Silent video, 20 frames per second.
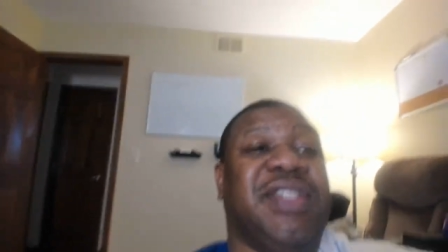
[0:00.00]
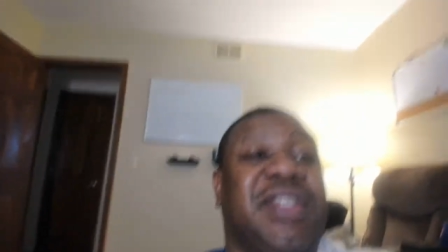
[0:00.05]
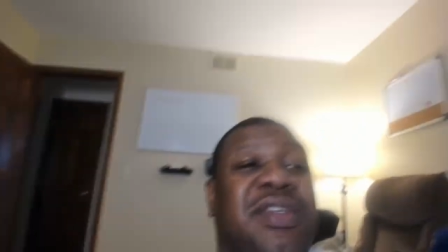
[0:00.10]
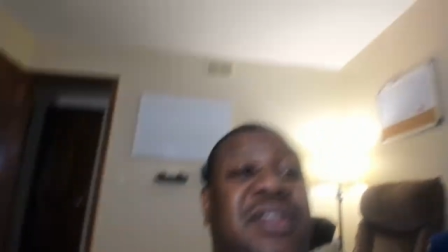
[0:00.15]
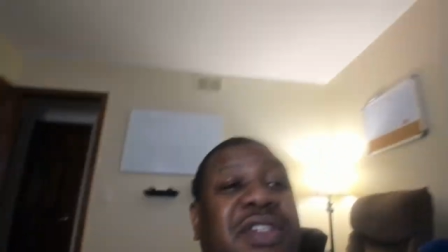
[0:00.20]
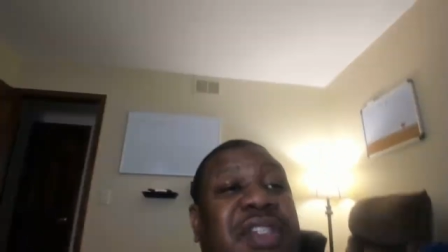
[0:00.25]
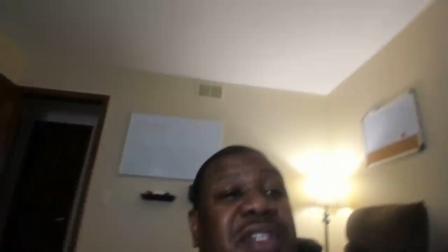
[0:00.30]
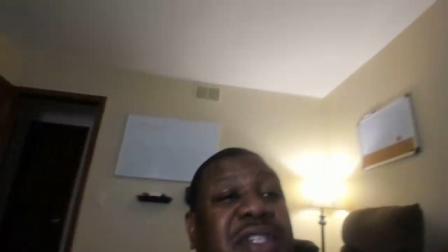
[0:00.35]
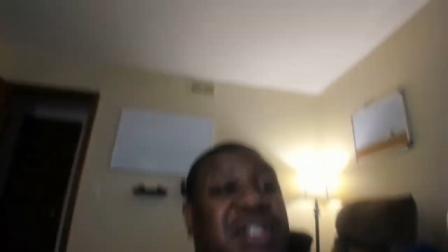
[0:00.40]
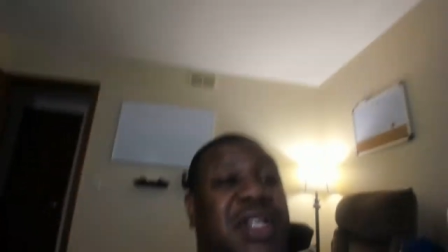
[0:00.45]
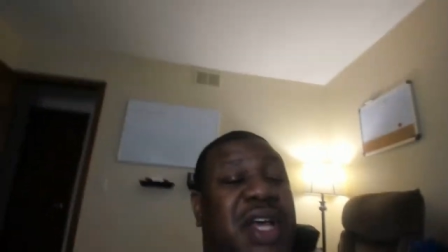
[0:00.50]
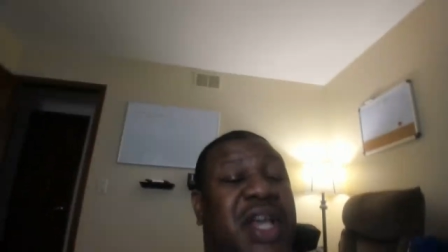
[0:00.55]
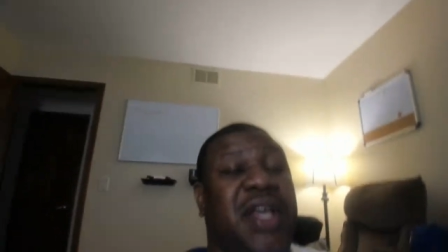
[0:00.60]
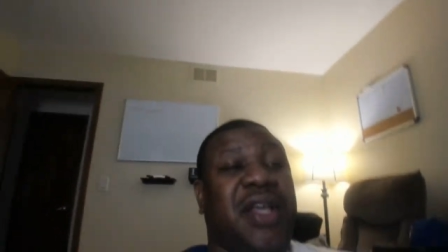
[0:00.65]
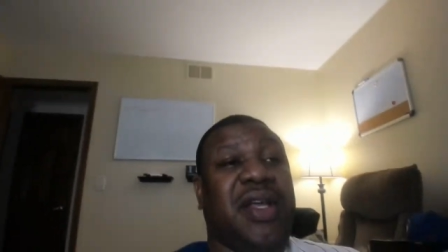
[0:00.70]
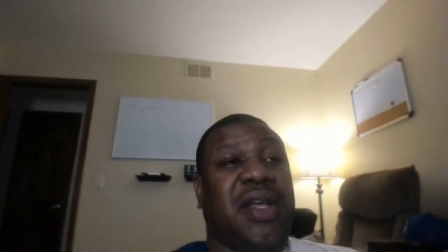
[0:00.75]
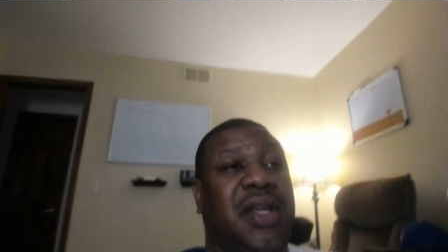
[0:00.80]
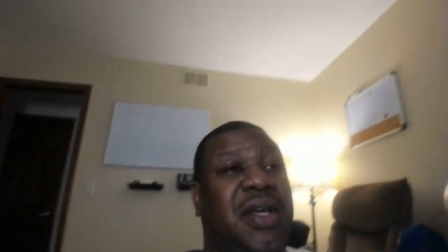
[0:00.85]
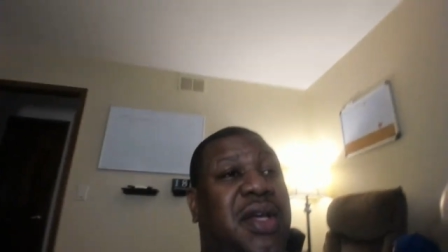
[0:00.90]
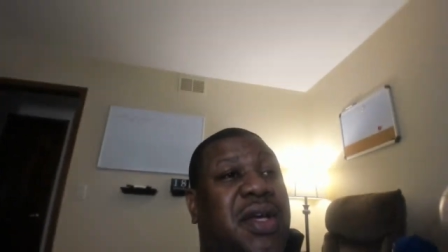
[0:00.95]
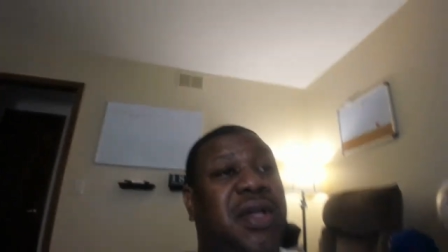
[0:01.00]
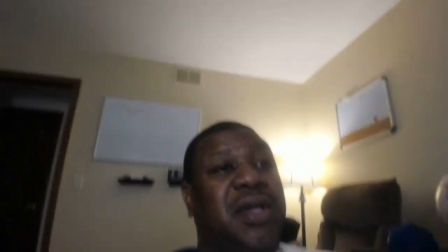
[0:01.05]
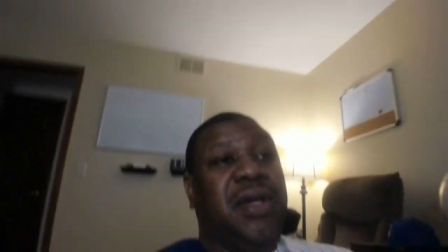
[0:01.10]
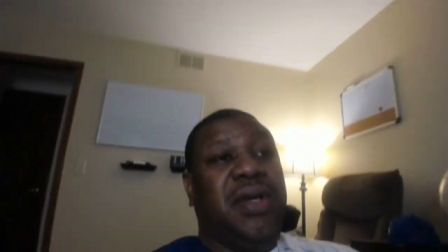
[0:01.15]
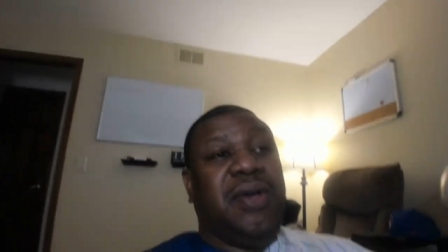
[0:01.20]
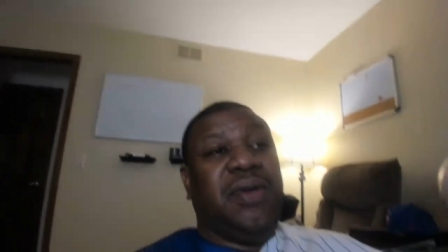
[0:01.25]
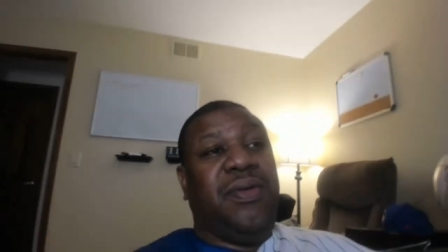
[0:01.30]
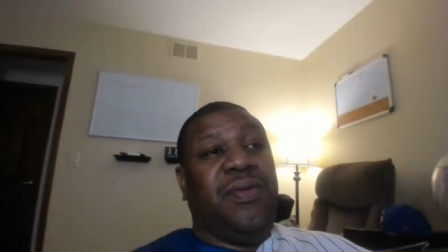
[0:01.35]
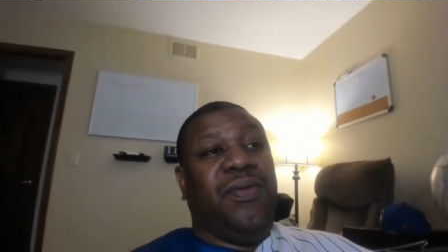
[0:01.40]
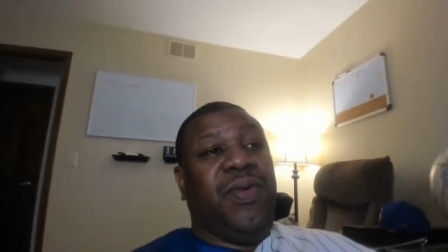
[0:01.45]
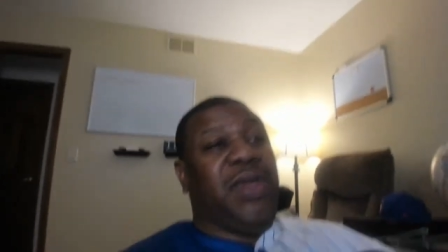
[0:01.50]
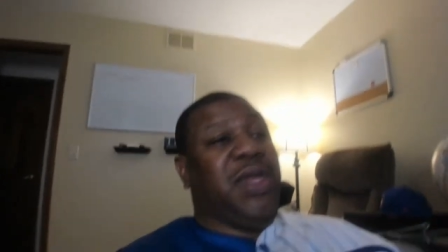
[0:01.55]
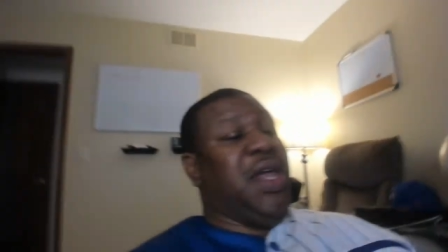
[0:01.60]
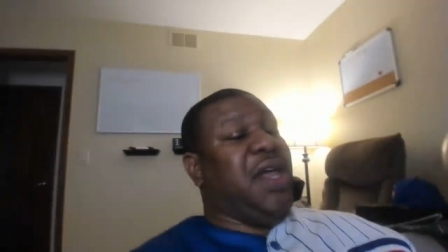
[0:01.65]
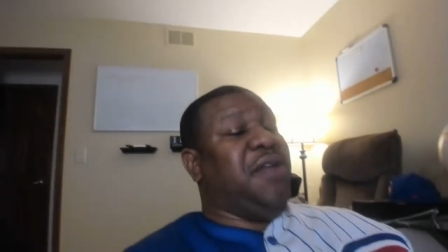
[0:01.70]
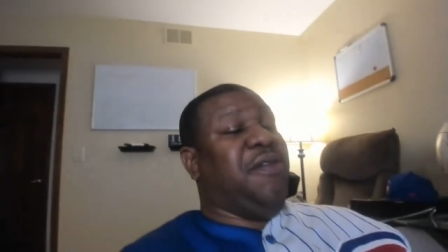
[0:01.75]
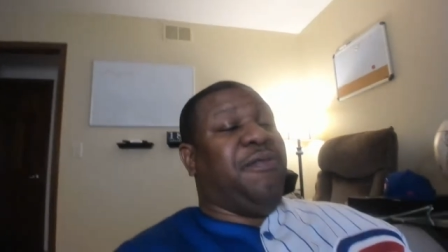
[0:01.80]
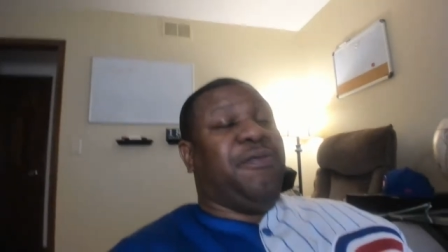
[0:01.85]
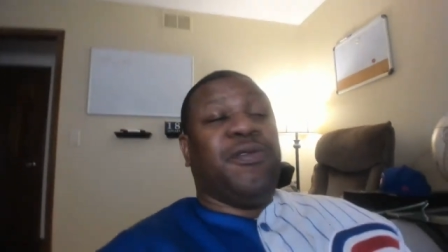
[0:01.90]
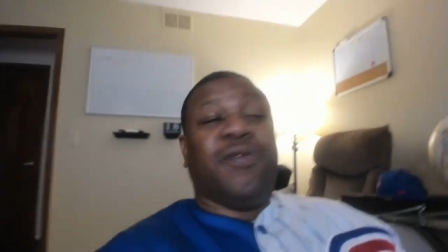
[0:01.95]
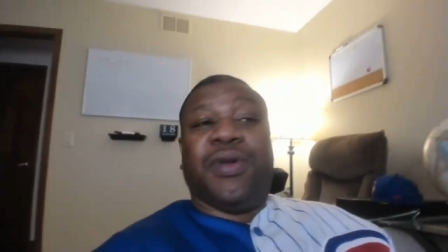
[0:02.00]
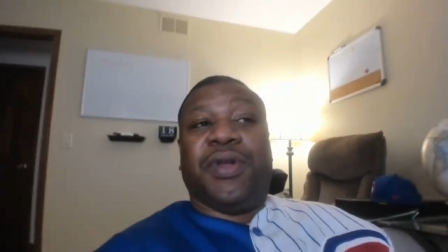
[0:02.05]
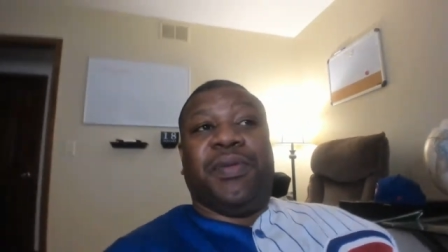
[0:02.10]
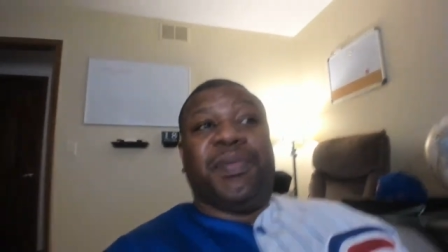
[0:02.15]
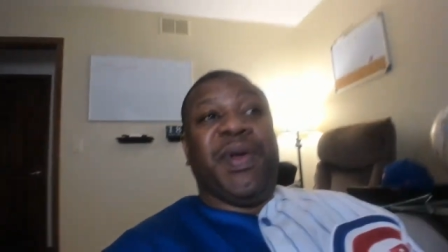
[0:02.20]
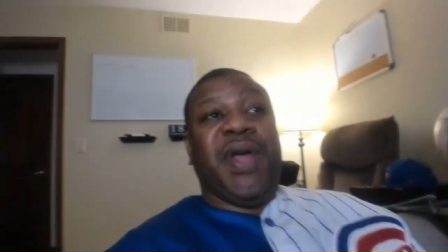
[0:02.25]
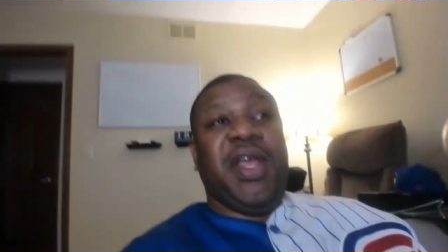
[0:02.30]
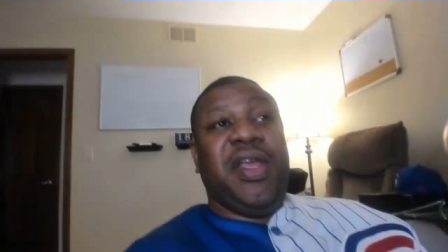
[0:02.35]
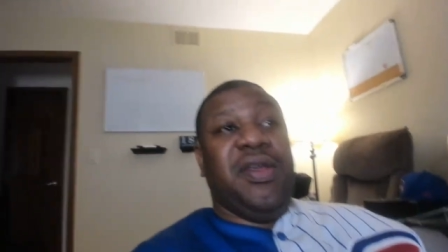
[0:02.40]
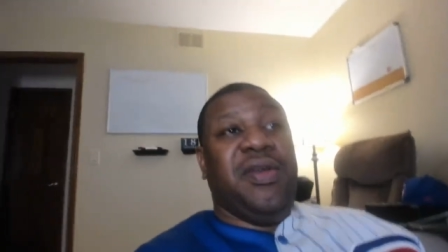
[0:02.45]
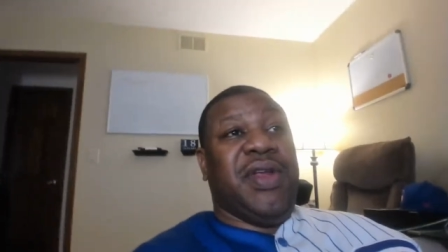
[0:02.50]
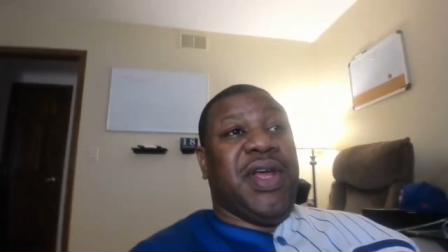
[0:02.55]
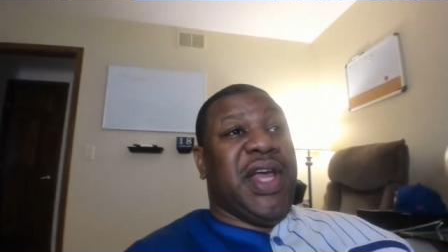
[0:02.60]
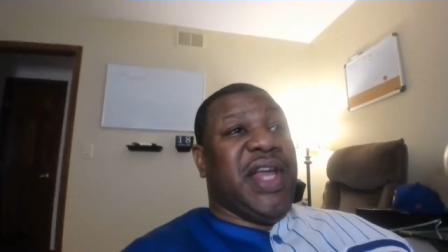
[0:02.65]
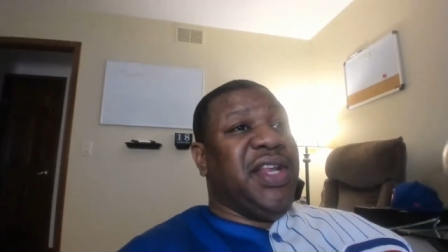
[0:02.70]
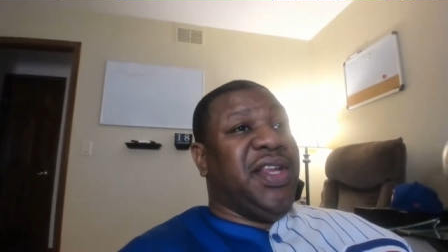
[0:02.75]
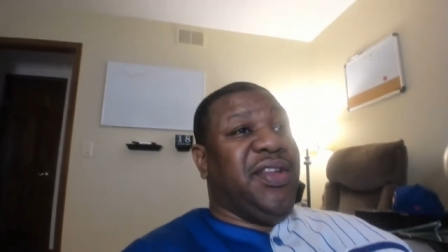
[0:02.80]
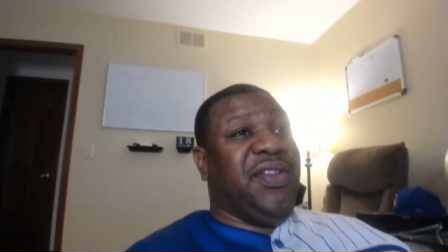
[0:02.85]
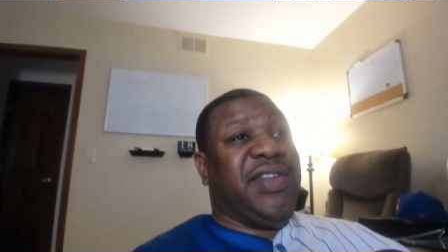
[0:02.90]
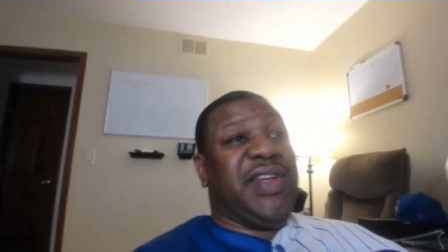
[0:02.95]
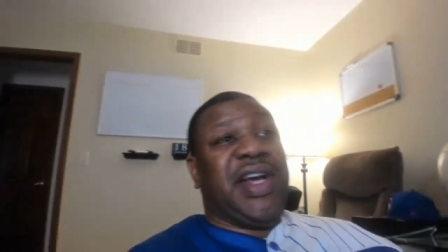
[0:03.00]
They're just like, we can't afford to pay you that. And these